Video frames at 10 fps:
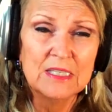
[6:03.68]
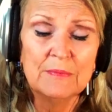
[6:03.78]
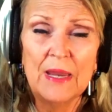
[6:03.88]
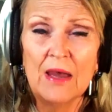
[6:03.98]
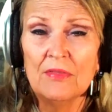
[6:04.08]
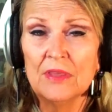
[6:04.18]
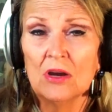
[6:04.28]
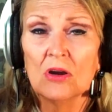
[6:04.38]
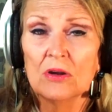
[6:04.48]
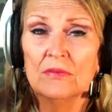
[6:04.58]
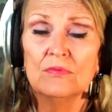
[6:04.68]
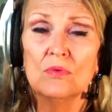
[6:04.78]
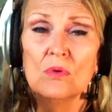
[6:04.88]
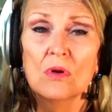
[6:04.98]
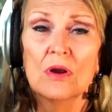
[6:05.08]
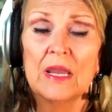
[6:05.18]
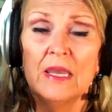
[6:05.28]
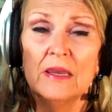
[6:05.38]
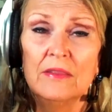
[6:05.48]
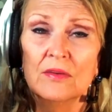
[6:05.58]
about the art of war,
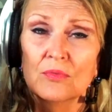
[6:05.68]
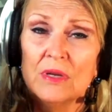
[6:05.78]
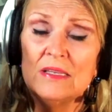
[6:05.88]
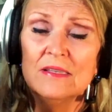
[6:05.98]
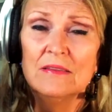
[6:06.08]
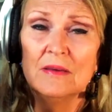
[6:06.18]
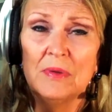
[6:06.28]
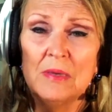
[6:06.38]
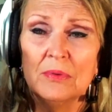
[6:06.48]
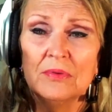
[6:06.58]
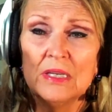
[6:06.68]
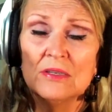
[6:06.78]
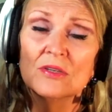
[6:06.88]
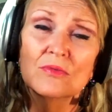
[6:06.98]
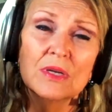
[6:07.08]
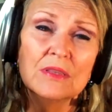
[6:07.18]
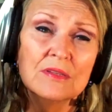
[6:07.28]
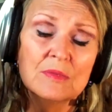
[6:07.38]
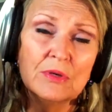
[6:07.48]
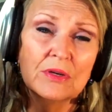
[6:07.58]
and the reason that people need to read
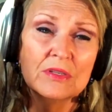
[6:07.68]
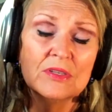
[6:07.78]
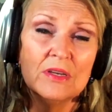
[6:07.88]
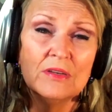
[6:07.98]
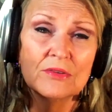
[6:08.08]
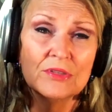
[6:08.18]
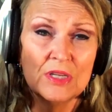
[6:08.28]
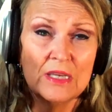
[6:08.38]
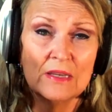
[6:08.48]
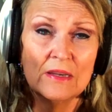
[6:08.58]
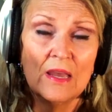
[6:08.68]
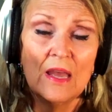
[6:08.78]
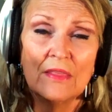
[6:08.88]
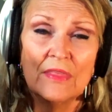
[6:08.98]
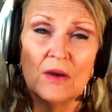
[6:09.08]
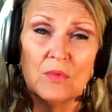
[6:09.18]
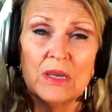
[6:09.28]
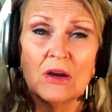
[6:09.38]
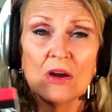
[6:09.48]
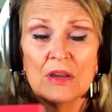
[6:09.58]
this book is to understand that we
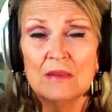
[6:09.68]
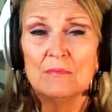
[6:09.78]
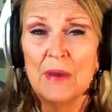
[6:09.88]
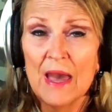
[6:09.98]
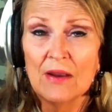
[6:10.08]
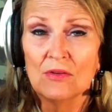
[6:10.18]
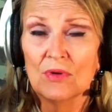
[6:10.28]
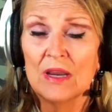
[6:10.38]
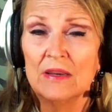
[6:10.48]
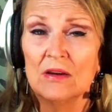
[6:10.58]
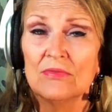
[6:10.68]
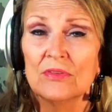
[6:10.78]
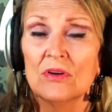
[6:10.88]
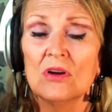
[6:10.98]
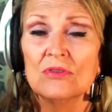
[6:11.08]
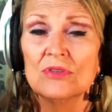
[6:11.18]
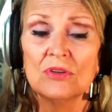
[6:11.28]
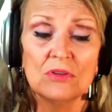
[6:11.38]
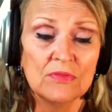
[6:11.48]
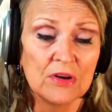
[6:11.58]
are in battle right now for the heart and
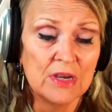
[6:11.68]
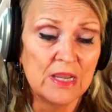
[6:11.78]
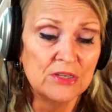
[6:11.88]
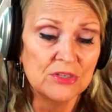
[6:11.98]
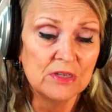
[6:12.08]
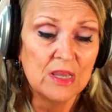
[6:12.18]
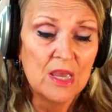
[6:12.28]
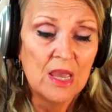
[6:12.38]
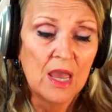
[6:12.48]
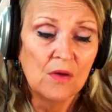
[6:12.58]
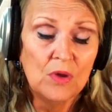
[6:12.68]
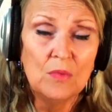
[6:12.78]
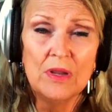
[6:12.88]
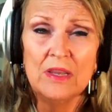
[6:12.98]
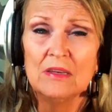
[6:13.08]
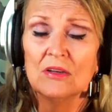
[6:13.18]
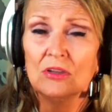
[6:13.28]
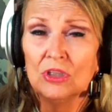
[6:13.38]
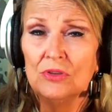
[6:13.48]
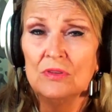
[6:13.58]
soul of our nation. And we want to
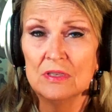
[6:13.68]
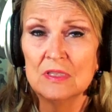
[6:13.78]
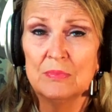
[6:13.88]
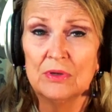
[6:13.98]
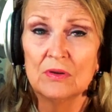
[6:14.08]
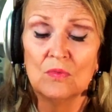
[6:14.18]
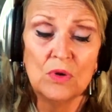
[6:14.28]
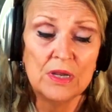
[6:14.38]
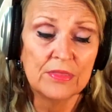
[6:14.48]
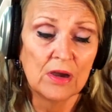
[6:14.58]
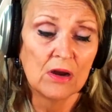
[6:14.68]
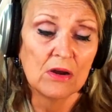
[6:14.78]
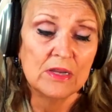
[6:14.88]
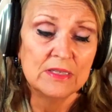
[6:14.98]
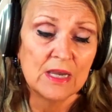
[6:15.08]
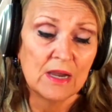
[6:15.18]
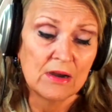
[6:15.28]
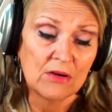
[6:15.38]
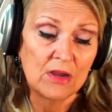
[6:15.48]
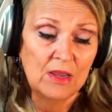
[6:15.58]
include this book with our entire